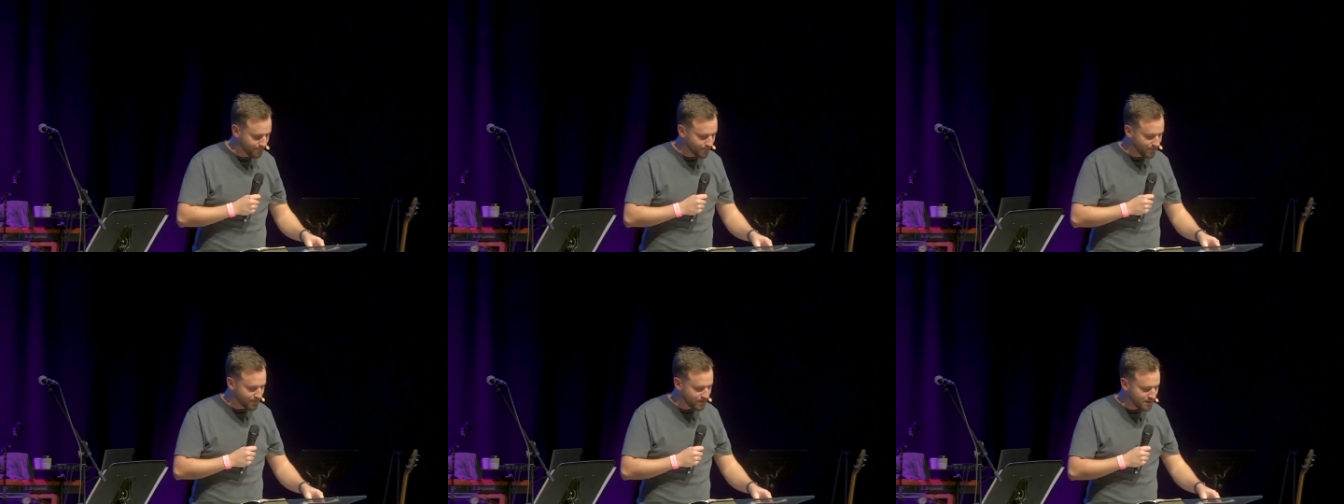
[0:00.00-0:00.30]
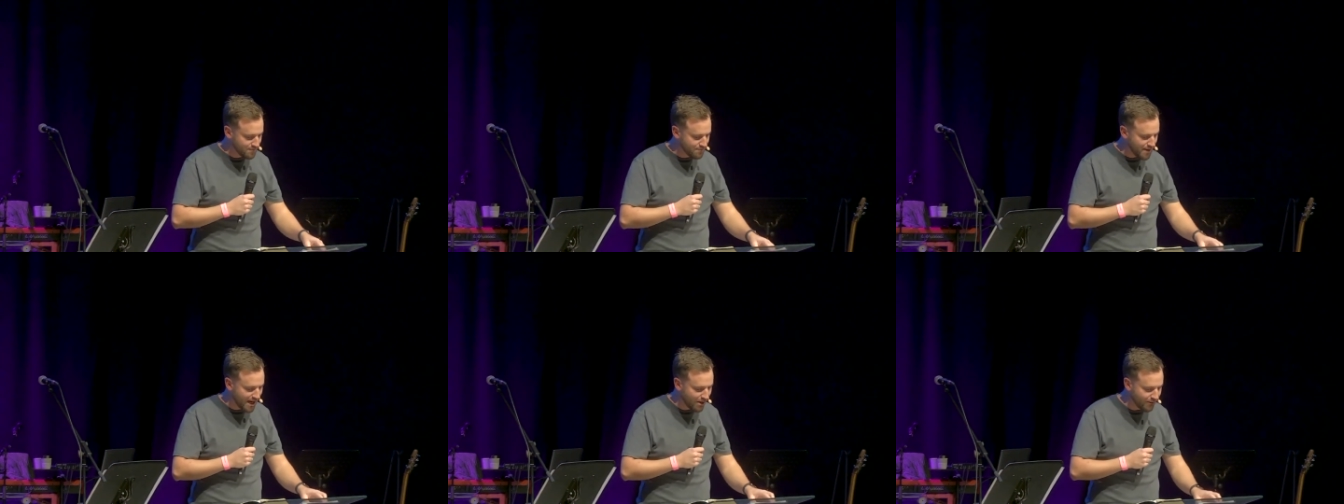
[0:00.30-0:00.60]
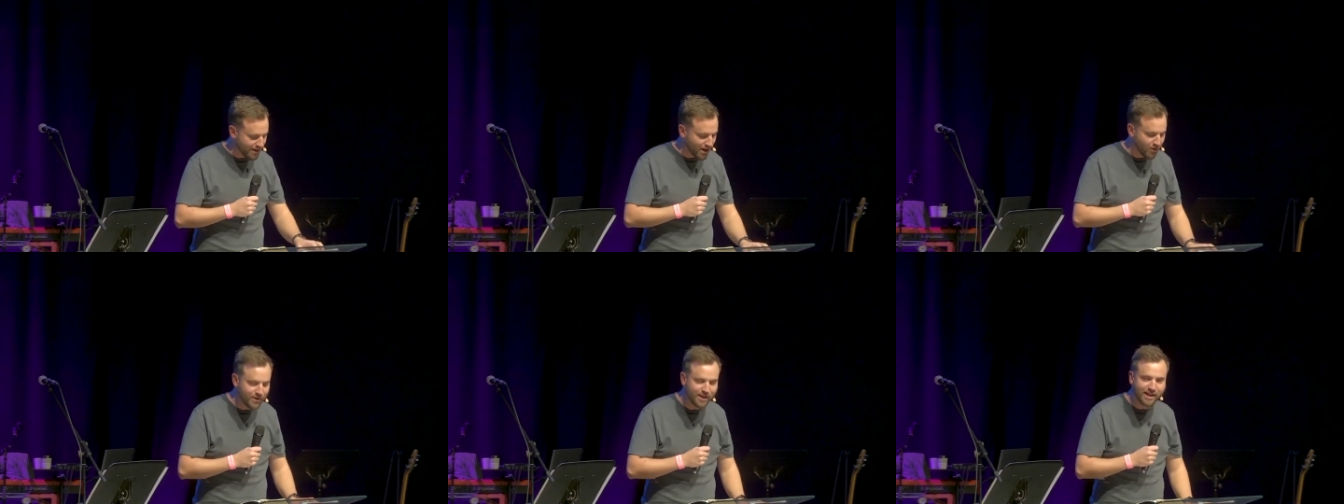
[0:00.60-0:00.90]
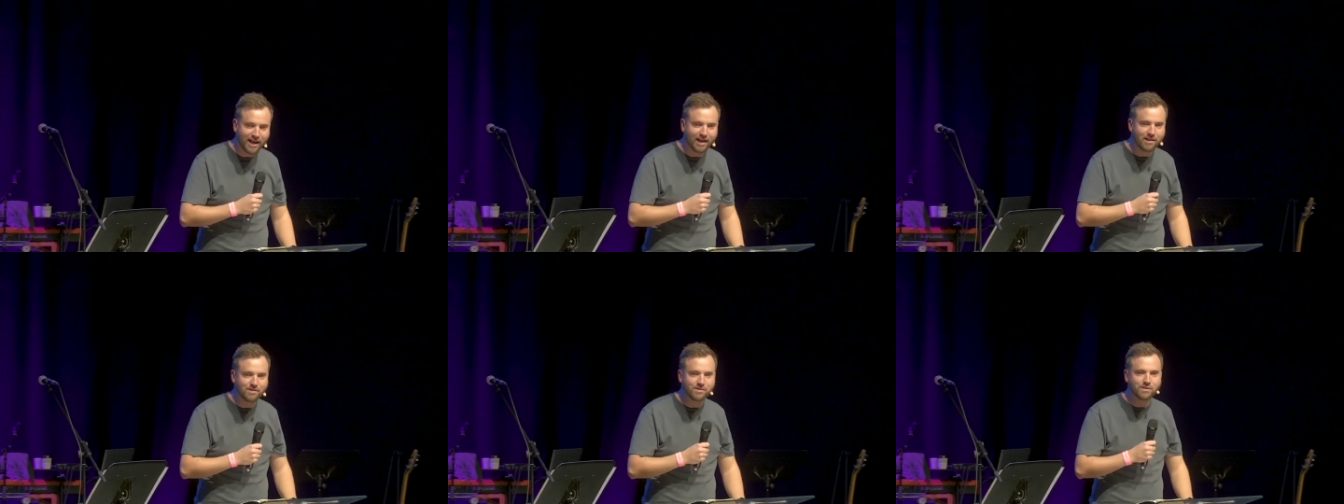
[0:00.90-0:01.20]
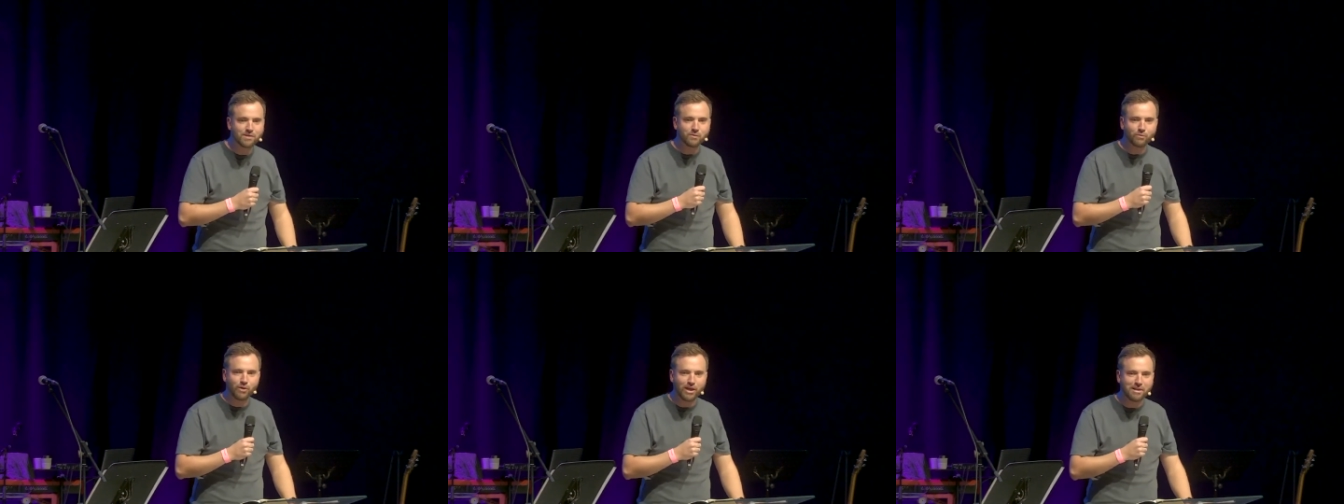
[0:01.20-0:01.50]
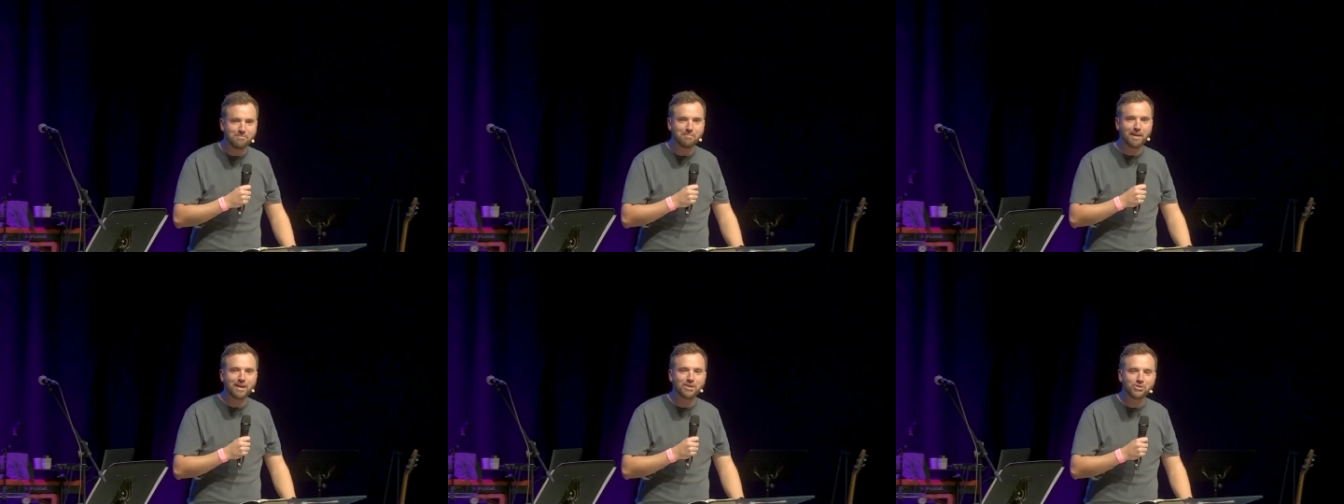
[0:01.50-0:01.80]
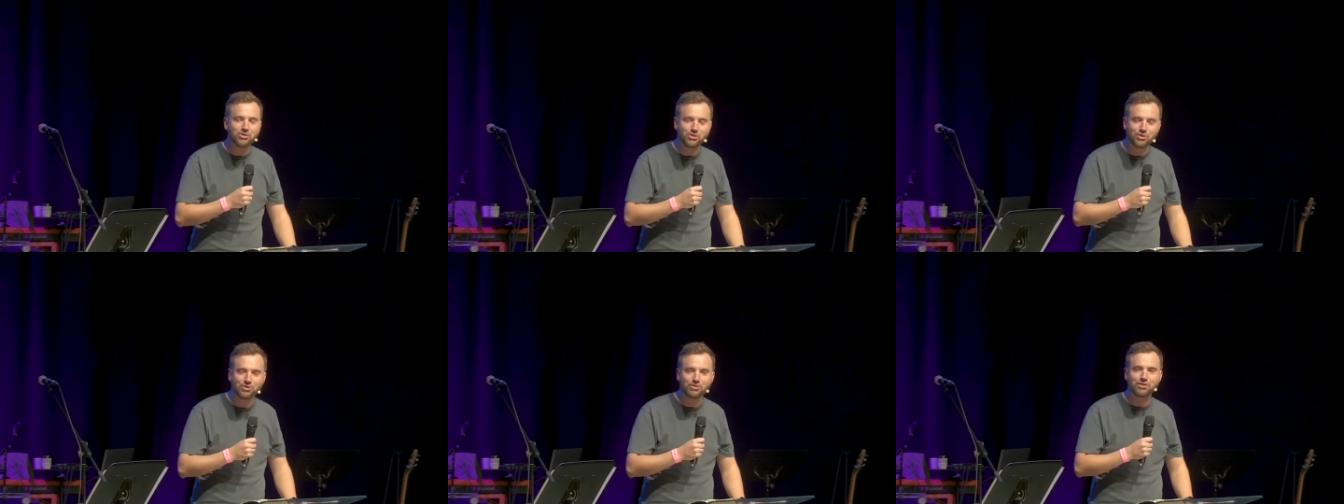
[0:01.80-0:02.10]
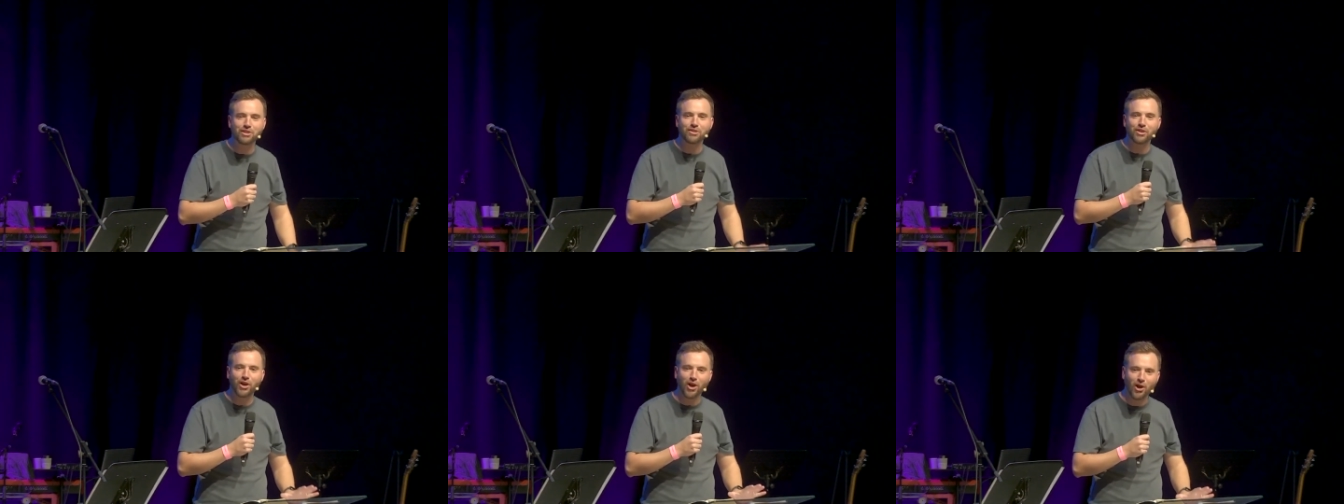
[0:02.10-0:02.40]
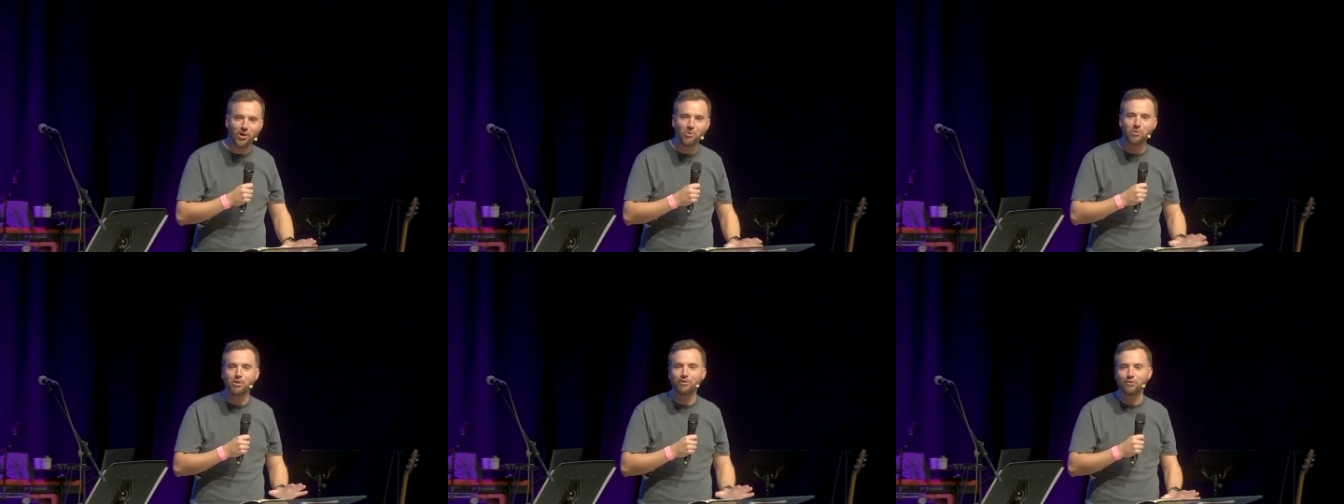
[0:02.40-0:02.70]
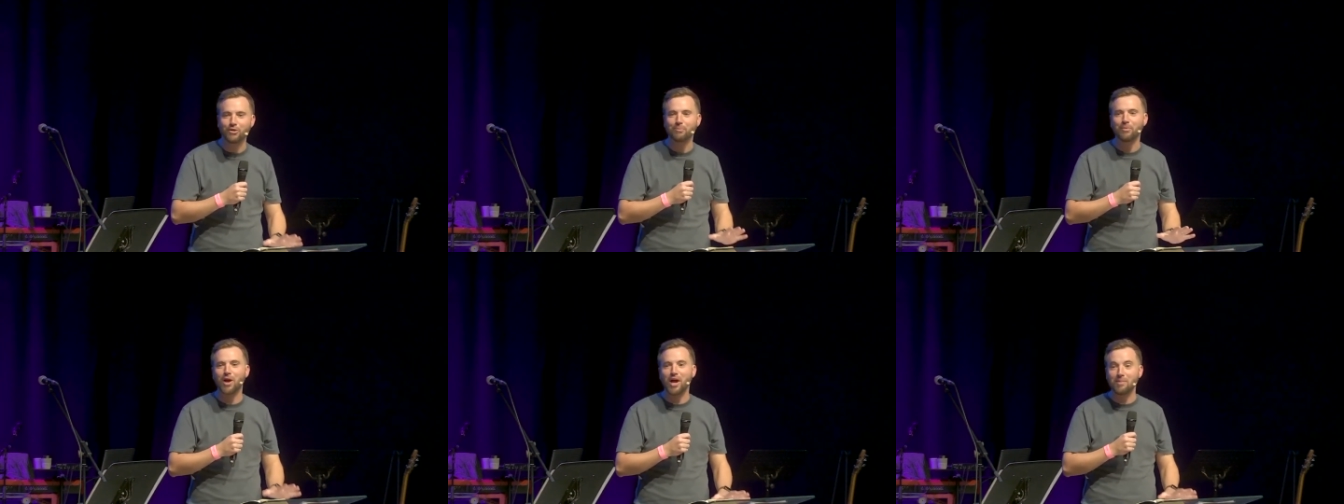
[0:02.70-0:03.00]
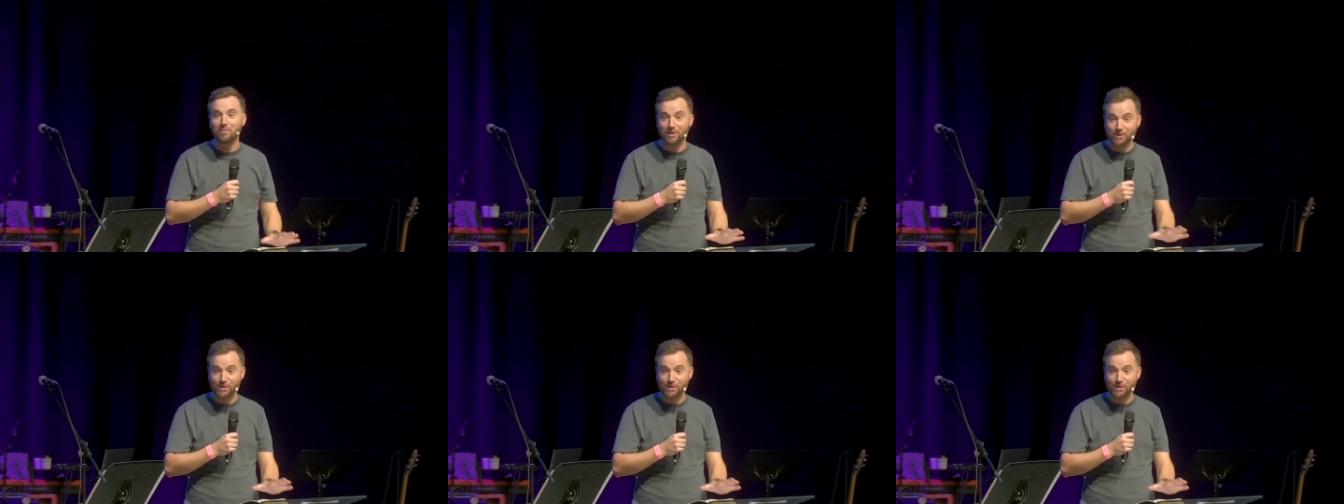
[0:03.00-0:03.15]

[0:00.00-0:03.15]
See, Mary only gets three mentions in the whole of the Bible,